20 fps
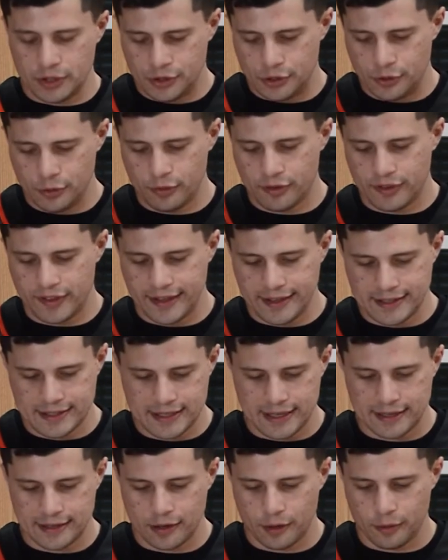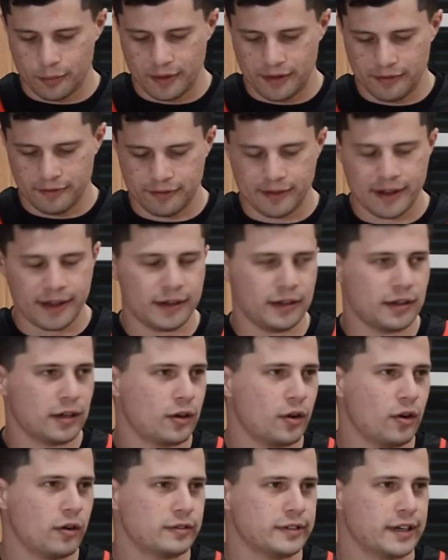do things that help me find a
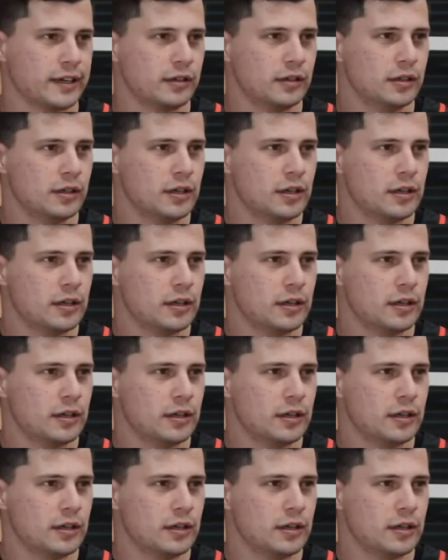girlfriend,